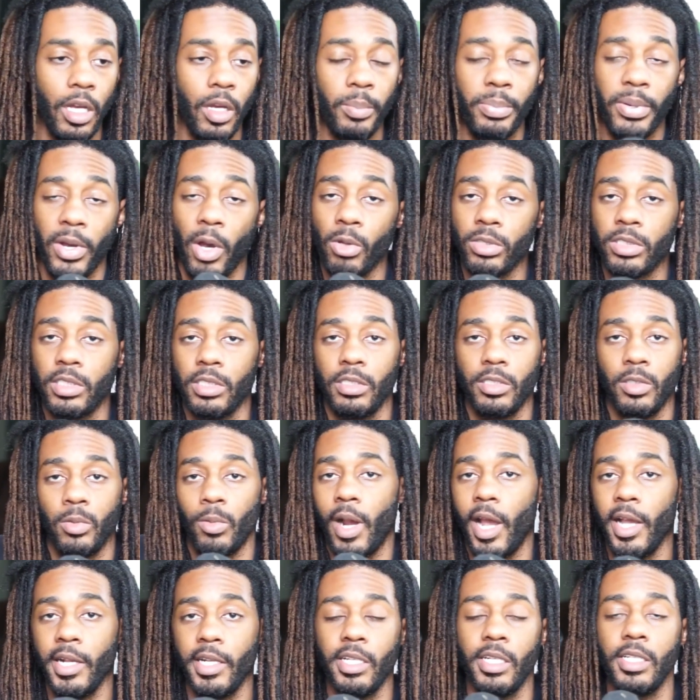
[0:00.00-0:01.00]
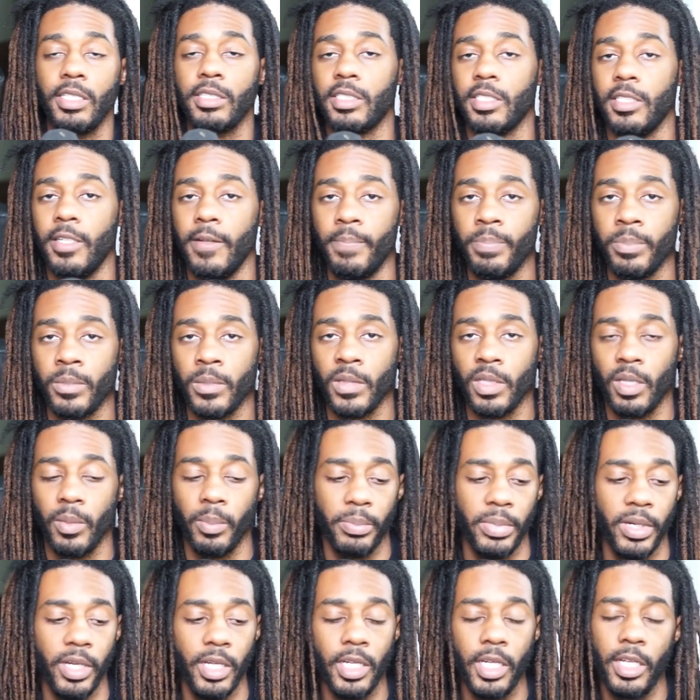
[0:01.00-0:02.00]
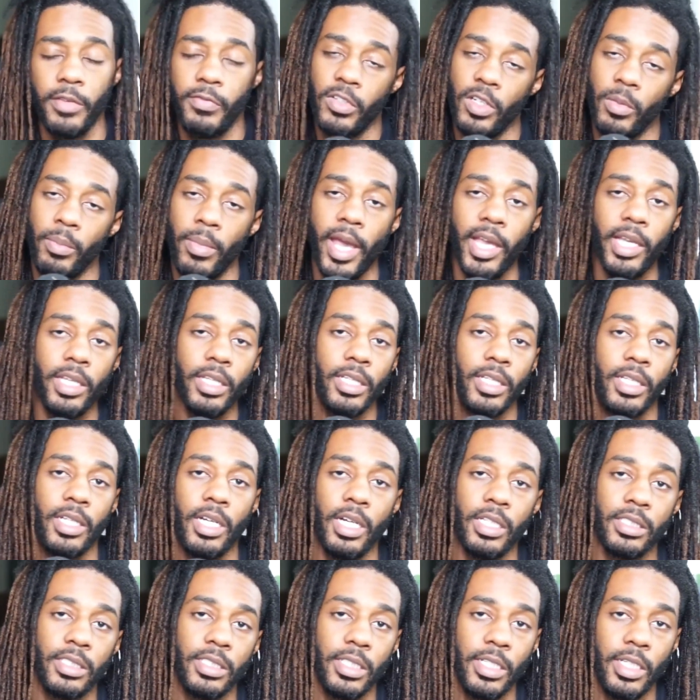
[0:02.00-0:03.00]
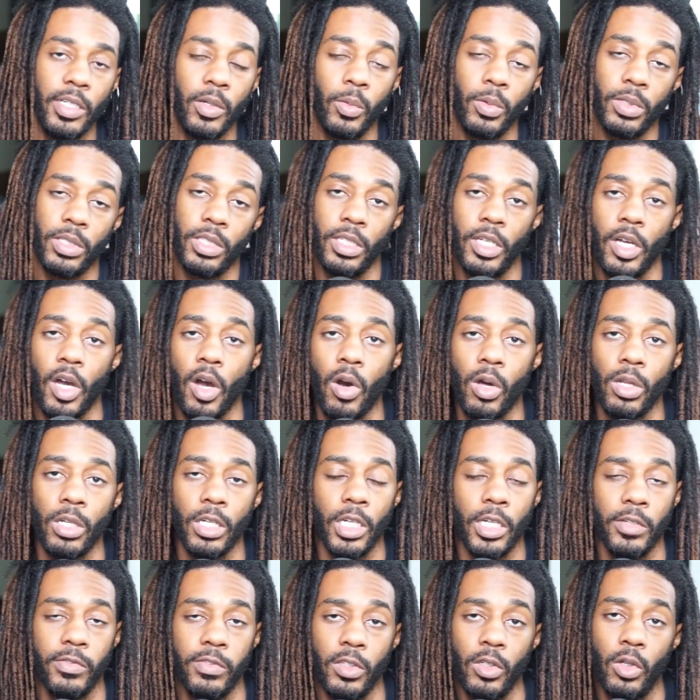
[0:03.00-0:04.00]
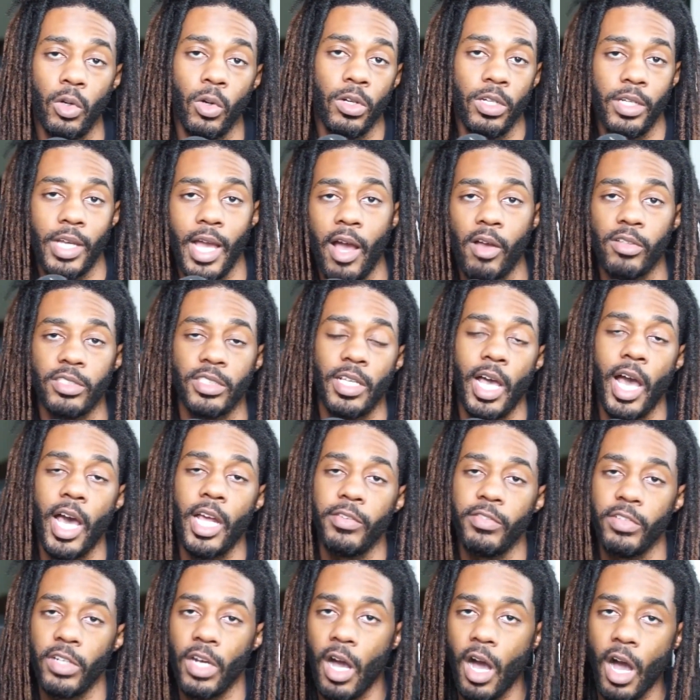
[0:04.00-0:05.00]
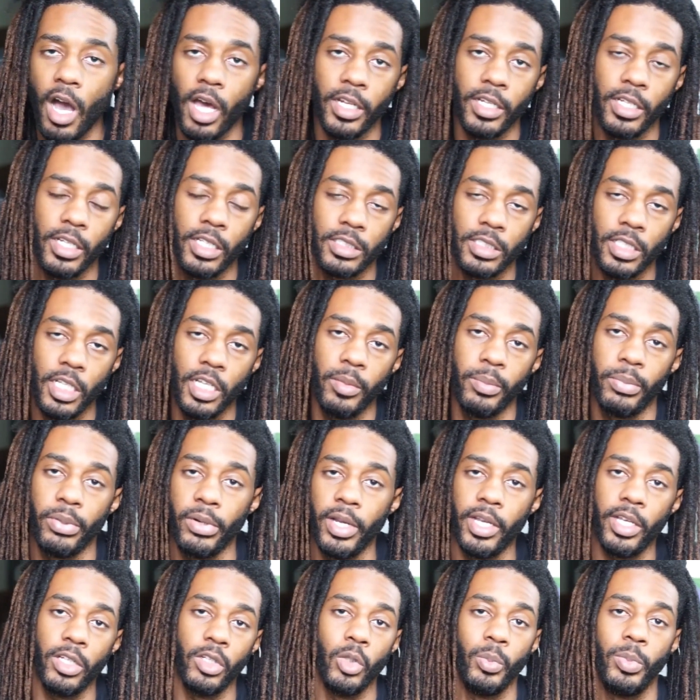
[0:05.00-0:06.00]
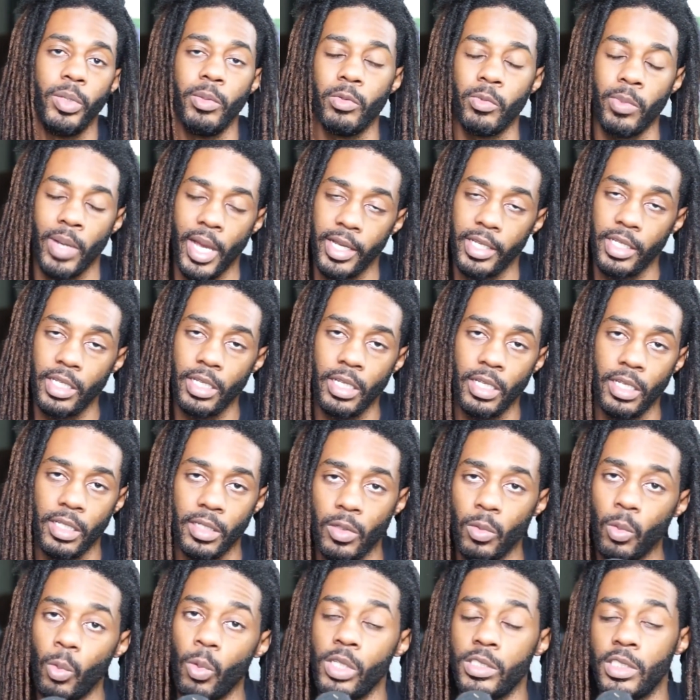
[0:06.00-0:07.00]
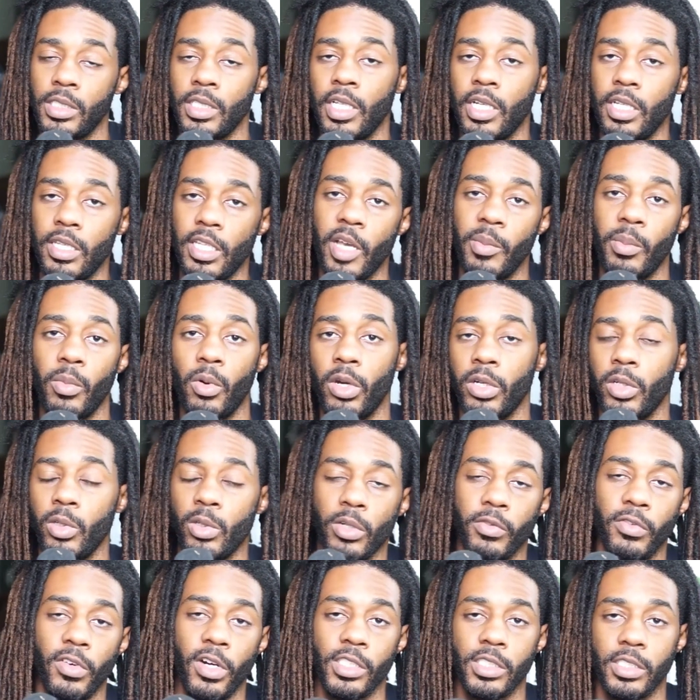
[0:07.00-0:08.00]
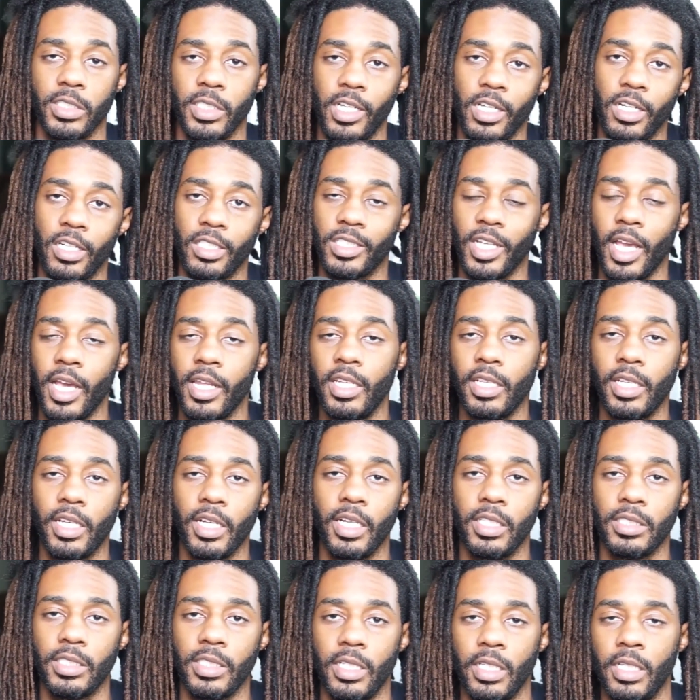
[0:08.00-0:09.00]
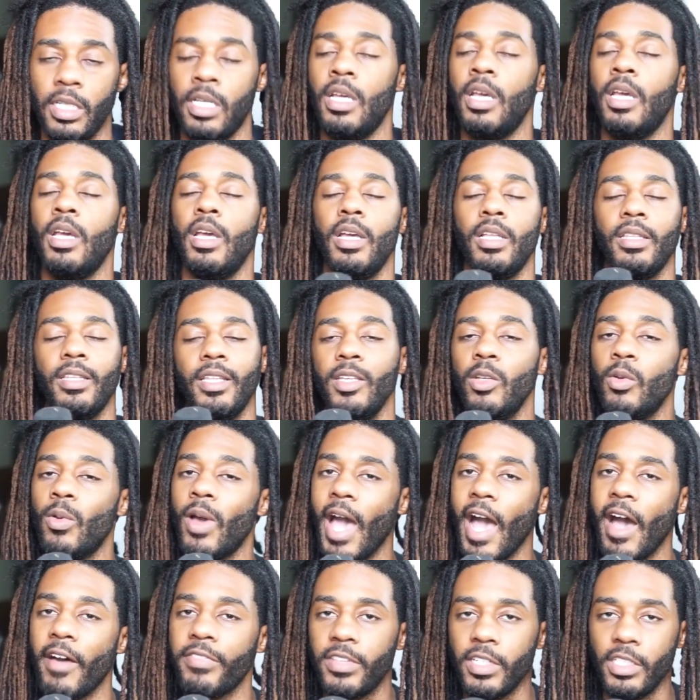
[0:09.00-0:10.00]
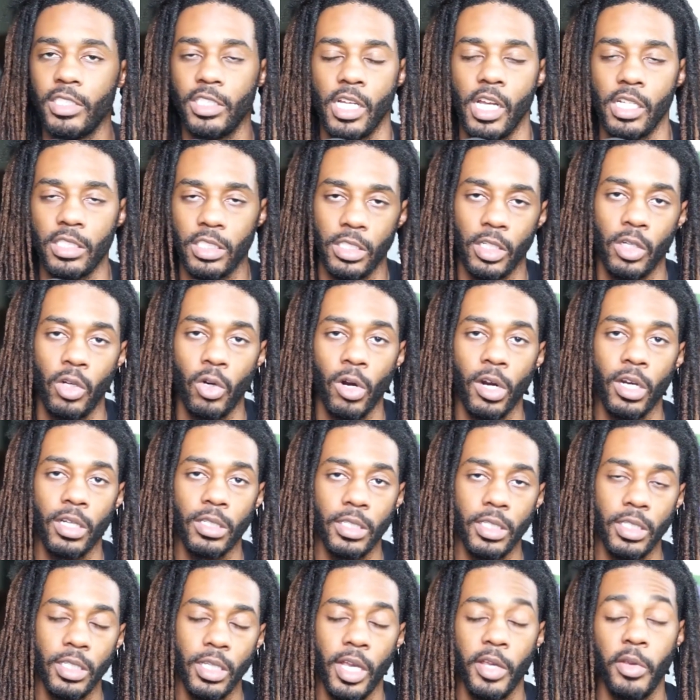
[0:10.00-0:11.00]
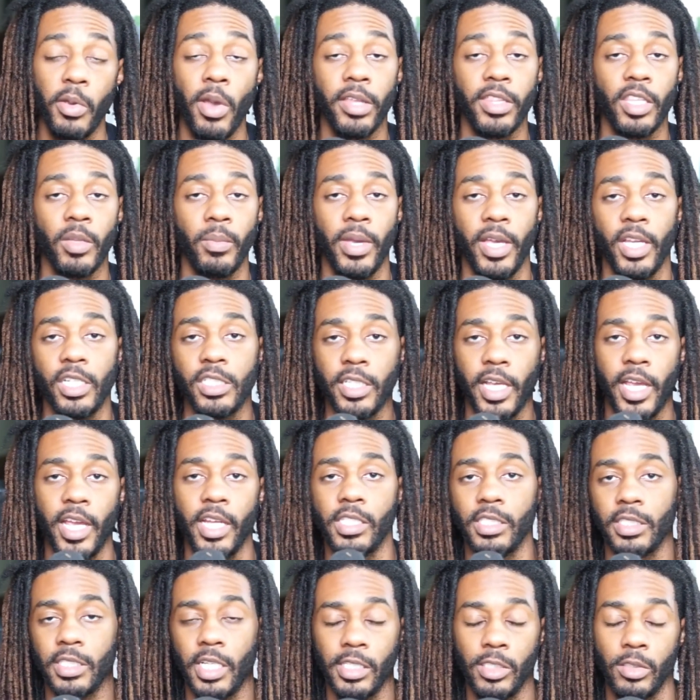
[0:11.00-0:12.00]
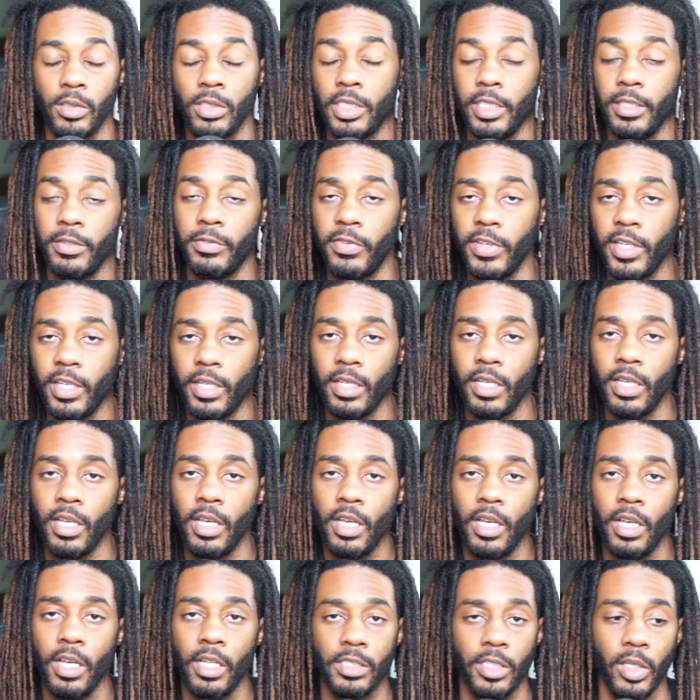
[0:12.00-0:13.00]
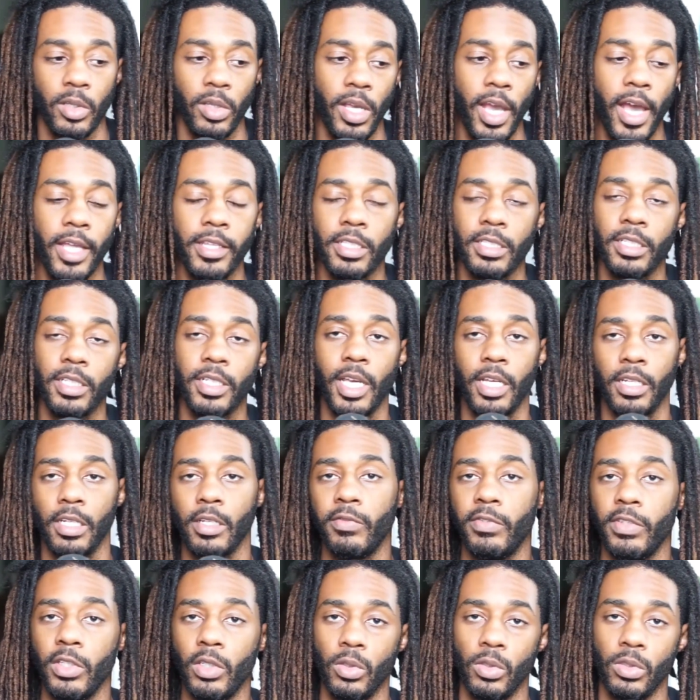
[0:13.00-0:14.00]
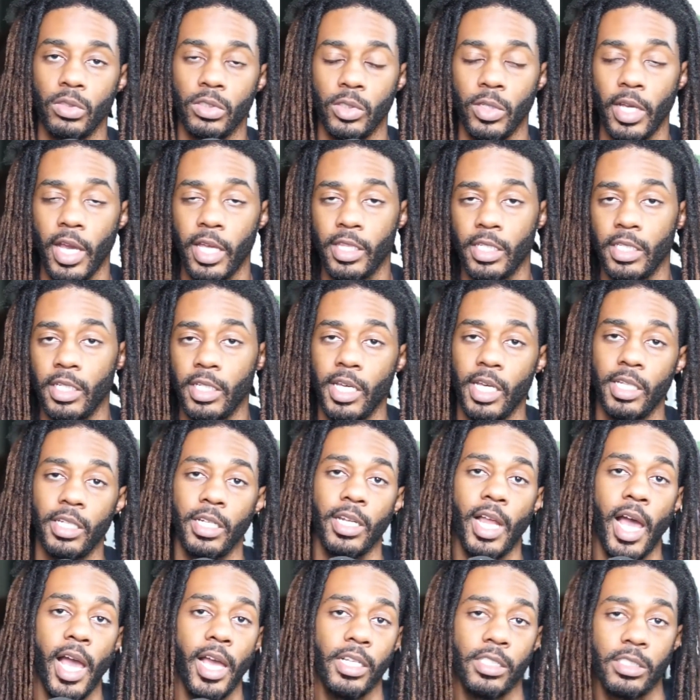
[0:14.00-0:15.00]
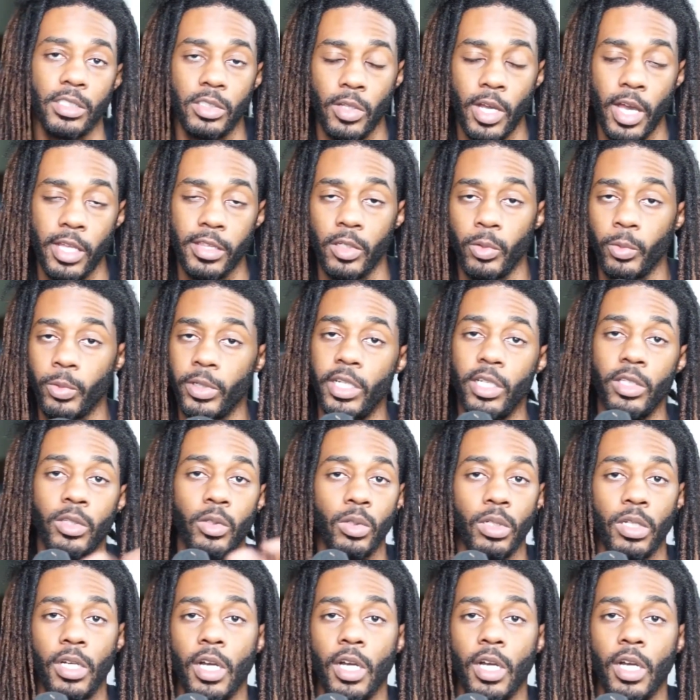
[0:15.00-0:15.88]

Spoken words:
posted the right content. But if you're making content with the goal of going outside of your audience and bringing new people back in, once again, that more universally entertaining content, then you have to judge it accordingly and you have to make changes as you see fit. So you have to look at the views, you have to look at the likes, you have to read through the